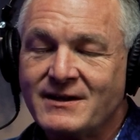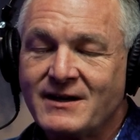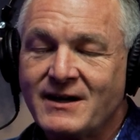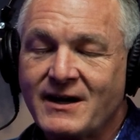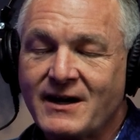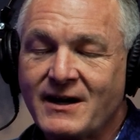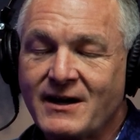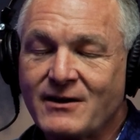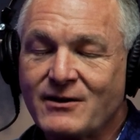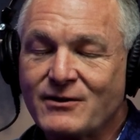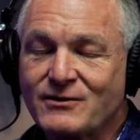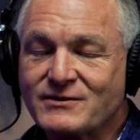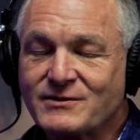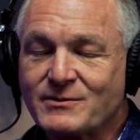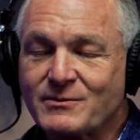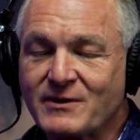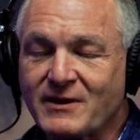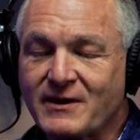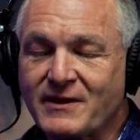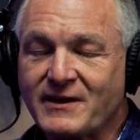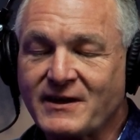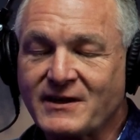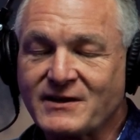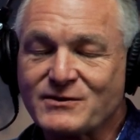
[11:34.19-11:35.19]
I know some of
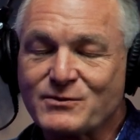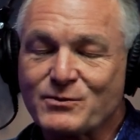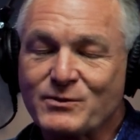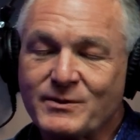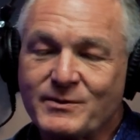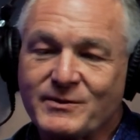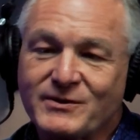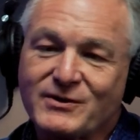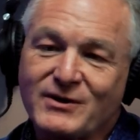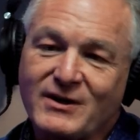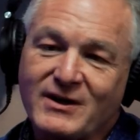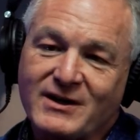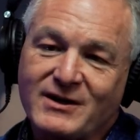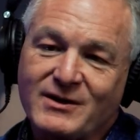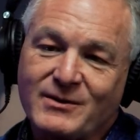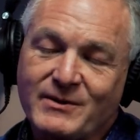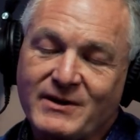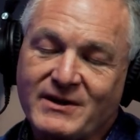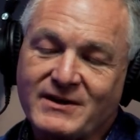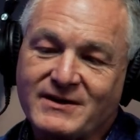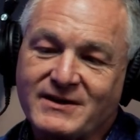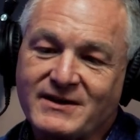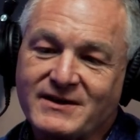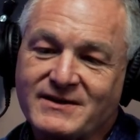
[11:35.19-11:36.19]
the things we've been talking
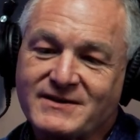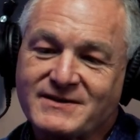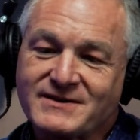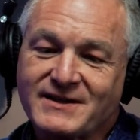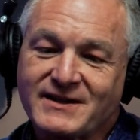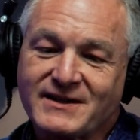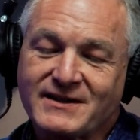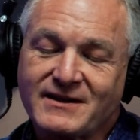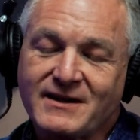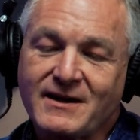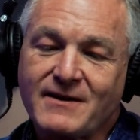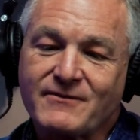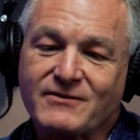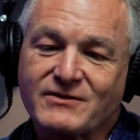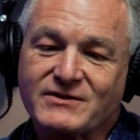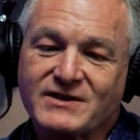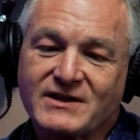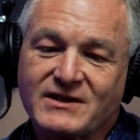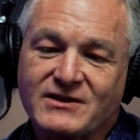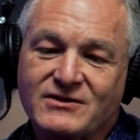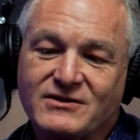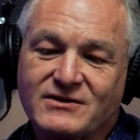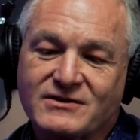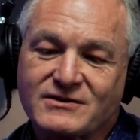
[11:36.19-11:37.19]
about, the inside
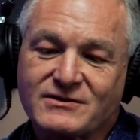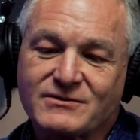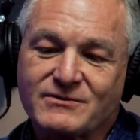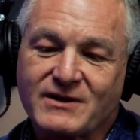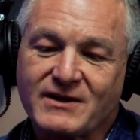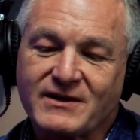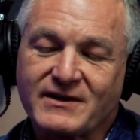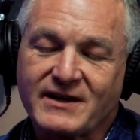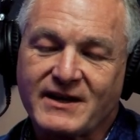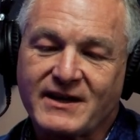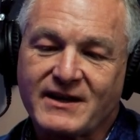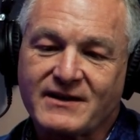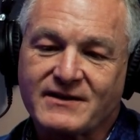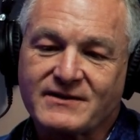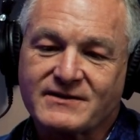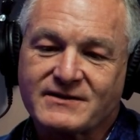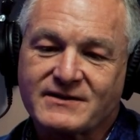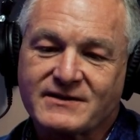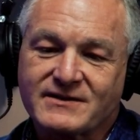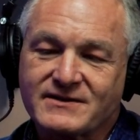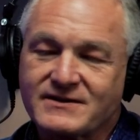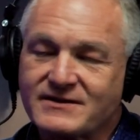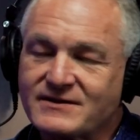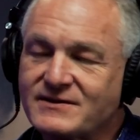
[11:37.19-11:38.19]
conversations around that is
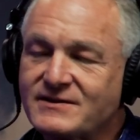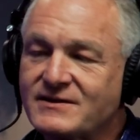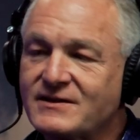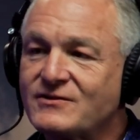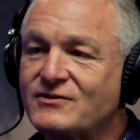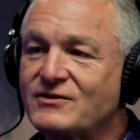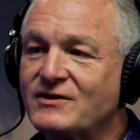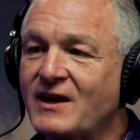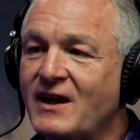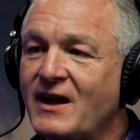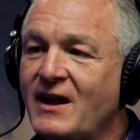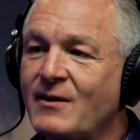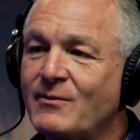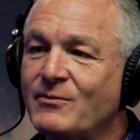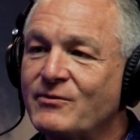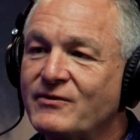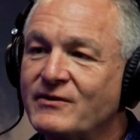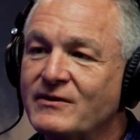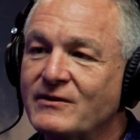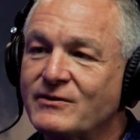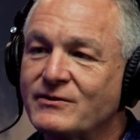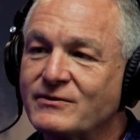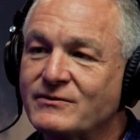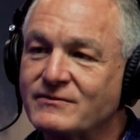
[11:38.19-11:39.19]
because it's such an
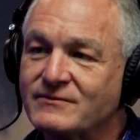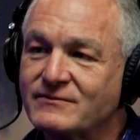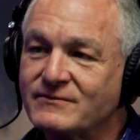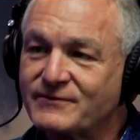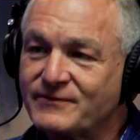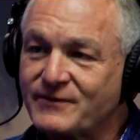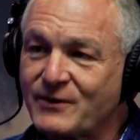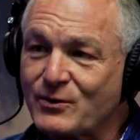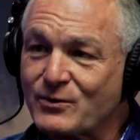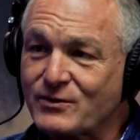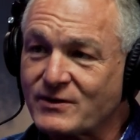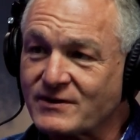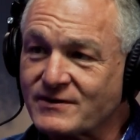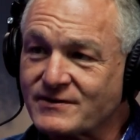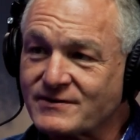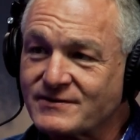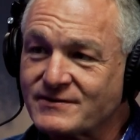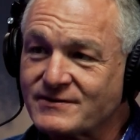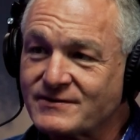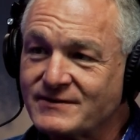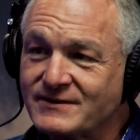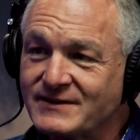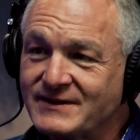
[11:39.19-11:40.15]
absolute focus,